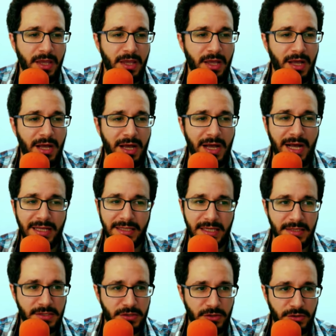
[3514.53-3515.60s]
Uh, I'll
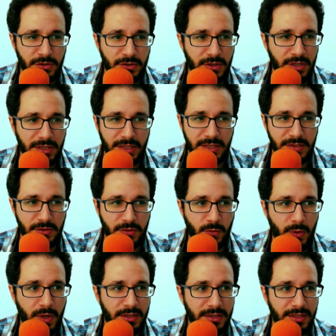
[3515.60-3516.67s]
answer I'll answer
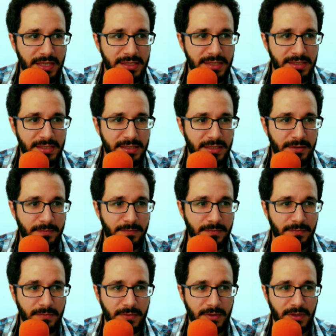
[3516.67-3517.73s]
one last um,
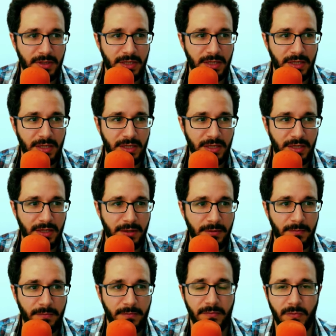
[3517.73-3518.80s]

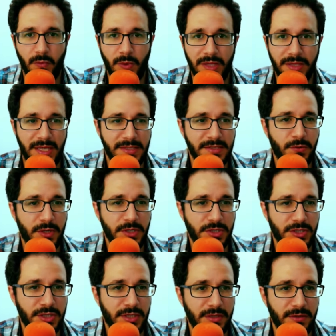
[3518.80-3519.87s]
um, one last
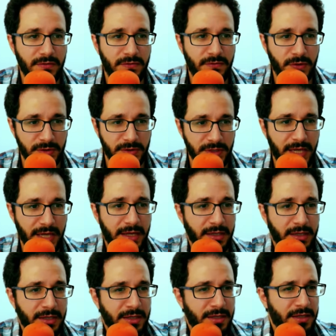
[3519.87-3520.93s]
question for today.
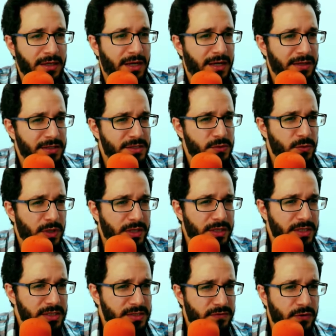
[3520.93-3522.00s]
Uh, this one
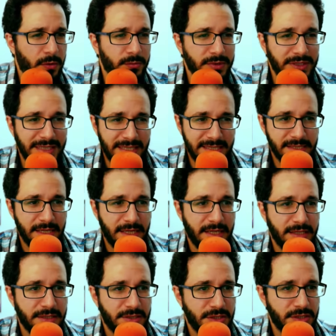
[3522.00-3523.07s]
is from Lisa,
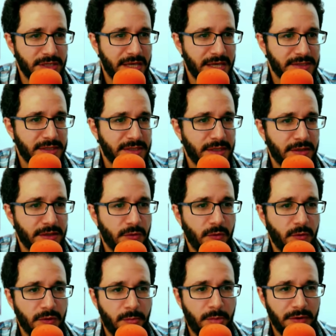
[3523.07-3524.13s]
and she's asking
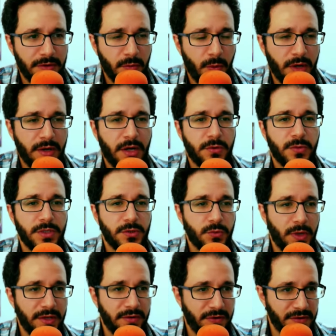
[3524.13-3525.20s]
about the
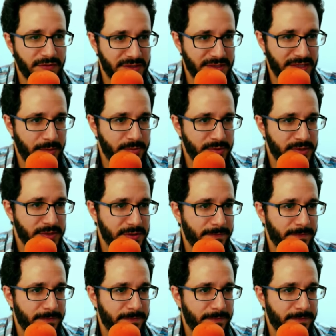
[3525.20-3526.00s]
125 steps.